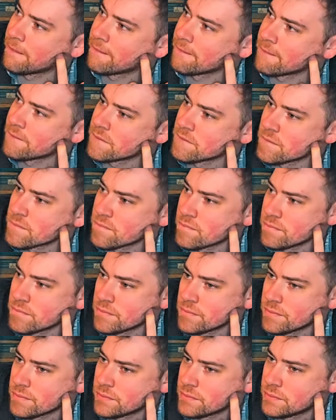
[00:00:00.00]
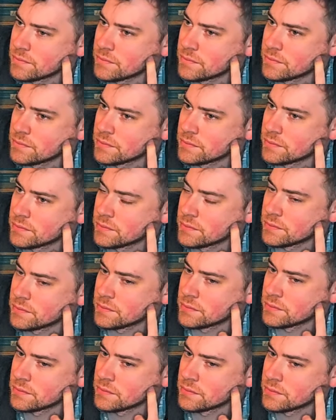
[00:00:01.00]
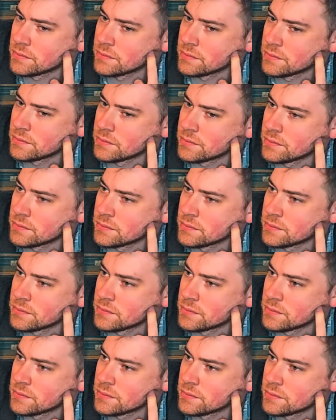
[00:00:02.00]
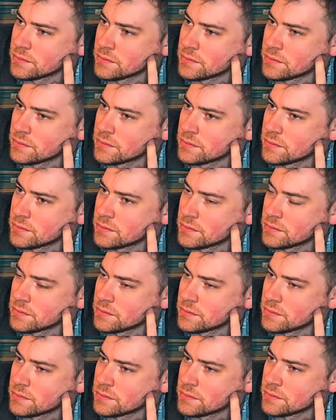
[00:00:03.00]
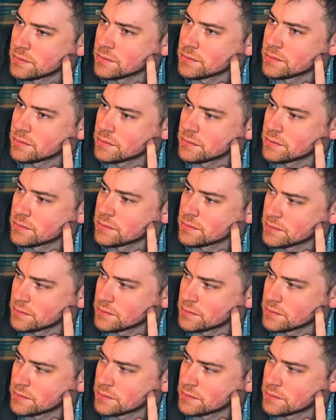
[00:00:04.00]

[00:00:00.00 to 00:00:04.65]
[no speech]